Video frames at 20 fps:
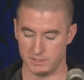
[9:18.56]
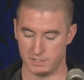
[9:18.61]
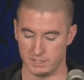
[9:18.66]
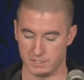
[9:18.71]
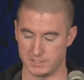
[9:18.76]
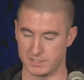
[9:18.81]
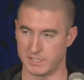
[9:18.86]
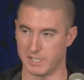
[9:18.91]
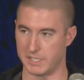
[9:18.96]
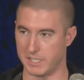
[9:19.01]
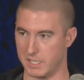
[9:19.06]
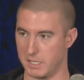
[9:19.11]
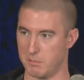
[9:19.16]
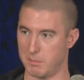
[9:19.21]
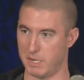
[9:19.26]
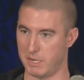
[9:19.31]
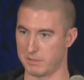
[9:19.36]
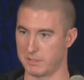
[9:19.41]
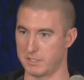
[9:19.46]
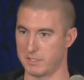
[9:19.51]
excited
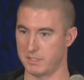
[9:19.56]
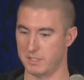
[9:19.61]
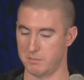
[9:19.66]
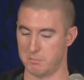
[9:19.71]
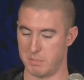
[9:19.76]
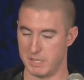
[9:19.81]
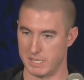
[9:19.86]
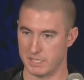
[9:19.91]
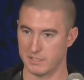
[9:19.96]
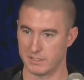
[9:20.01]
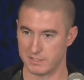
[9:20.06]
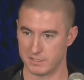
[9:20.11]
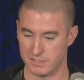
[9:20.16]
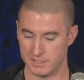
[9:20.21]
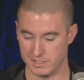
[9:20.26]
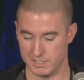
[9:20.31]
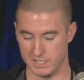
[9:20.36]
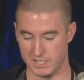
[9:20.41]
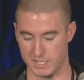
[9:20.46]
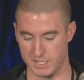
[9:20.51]
about pigs.
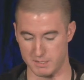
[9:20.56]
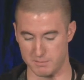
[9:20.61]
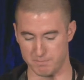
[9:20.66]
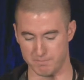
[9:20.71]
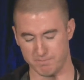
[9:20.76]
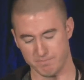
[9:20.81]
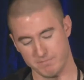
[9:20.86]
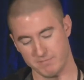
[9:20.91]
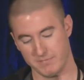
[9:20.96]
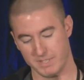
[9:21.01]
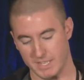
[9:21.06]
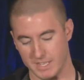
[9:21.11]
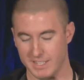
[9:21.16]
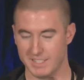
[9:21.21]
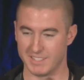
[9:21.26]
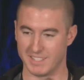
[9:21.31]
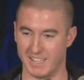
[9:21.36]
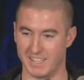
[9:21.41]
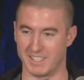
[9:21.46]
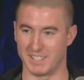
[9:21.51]

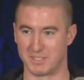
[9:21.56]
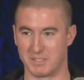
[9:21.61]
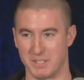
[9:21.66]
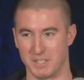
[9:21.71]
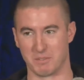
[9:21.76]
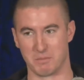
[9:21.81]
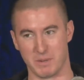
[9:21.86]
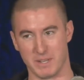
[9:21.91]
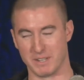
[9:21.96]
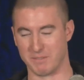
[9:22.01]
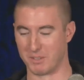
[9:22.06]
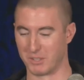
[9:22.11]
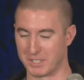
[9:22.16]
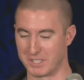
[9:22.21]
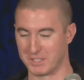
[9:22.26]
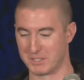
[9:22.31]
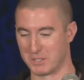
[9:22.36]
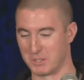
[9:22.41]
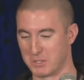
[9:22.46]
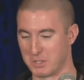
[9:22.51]
Yeah, it's weird. If you look
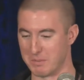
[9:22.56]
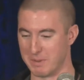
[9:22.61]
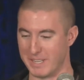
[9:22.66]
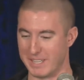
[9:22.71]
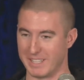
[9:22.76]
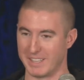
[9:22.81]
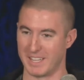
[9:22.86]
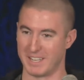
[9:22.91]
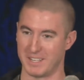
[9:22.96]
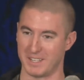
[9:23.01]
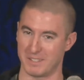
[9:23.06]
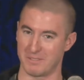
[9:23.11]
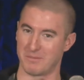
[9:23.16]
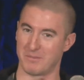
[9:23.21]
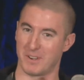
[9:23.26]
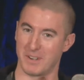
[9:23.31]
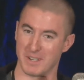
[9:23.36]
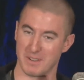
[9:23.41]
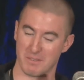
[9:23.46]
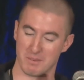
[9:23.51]
at the social media, they did a
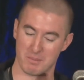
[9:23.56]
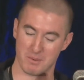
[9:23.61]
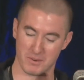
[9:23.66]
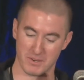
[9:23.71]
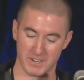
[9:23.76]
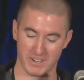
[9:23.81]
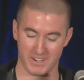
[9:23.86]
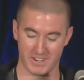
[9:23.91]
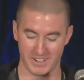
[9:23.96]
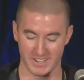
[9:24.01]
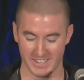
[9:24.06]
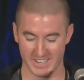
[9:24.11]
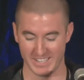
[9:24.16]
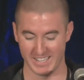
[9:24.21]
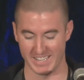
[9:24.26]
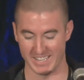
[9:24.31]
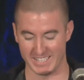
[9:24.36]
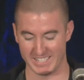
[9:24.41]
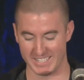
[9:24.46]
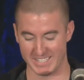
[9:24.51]
funny report on it,
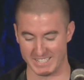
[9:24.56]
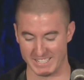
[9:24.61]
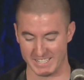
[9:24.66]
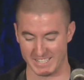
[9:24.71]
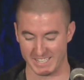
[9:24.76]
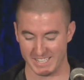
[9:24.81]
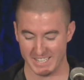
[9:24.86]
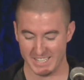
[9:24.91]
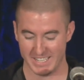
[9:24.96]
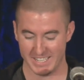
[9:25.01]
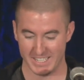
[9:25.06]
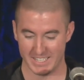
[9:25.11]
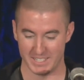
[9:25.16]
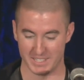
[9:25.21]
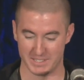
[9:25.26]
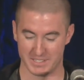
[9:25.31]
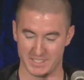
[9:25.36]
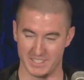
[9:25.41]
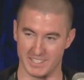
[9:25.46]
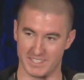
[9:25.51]
and
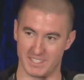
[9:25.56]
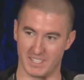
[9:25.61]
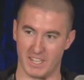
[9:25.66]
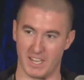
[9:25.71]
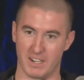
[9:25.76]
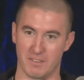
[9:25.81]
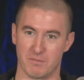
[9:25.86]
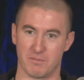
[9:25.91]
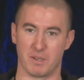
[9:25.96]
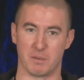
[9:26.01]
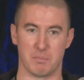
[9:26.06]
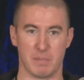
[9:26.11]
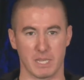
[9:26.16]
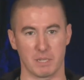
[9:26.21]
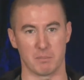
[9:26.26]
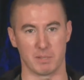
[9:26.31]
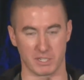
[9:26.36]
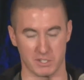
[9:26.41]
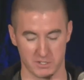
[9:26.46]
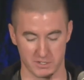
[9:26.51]
it's a lot of
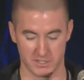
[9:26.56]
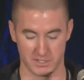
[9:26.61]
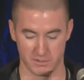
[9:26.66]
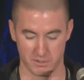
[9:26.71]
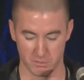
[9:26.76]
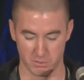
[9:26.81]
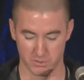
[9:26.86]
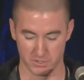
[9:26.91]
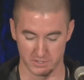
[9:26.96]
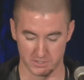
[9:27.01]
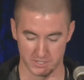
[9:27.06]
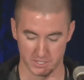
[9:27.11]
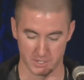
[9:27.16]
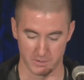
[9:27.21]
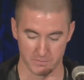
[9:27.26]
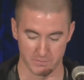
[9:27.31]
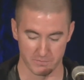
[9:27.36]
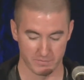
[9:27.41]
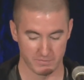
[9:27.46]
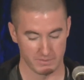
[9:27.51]
pig pictures in the report,
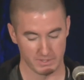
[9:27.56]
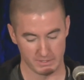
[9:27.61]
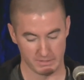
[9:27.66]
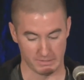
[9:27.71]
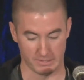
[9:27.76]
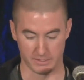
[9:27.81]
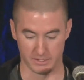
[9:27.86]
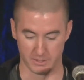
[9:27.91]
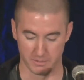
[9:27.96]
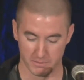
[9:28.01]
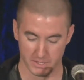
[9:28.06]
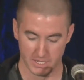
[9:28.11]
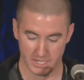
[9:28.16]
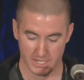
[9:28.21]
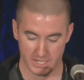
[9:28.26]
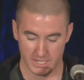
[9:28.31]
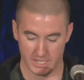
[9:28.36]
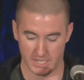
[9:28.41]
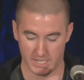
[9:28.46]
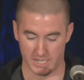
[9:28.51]
so I don't
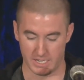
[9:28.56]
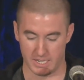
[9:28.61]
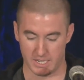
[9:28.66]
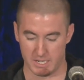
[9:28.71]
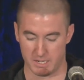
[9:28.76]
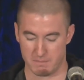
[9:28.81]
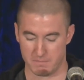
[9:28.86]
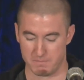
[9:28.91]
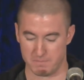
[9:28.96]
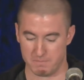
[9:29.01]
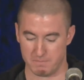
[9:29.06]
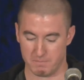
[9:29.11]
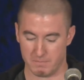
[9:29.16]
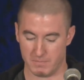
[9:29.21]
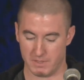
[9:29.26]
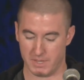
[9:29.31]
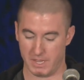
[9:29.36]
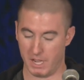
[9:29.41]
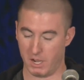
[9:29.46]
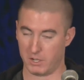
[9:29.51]
know.
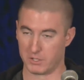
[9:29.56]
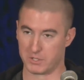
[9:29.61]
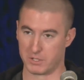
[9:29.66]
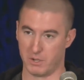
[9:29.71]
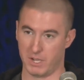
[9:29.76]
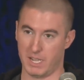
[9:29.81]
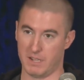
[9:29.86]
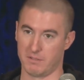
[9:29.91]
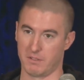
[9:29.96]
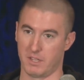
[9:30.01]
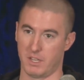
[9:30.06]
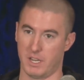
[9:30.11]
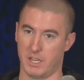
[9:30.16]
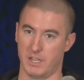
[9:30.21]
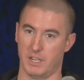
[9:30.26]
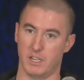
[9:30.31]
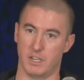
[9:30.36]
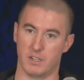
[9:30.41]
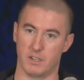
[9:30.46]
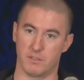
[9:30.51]
They also have a
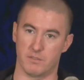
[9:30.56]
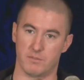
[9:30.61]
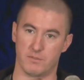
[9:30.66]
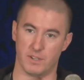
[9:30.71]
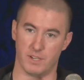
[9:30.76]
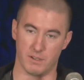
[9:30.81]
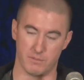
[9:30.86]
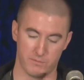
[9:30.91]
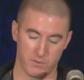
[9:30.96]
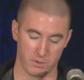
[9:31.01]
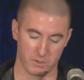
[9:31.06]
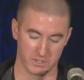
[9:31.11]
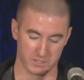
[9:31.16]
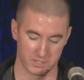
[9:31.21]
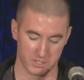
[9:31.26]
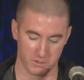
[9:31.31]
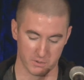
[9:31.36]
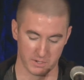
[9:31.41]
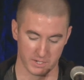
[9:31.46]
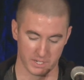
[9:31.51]
lot of
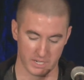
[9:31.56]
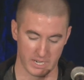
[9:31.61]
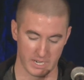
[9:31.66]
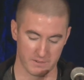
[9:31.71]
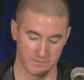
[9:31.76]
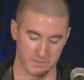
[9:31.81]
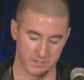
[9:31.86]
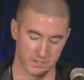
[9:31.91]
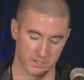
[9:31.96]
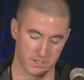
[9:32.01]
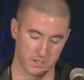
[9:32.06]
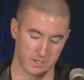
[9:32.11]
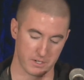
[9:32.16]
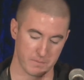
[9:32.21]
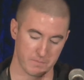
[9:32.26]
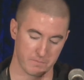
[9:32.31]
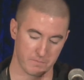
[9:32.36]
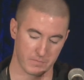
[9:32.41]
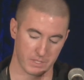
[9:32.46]
focus going after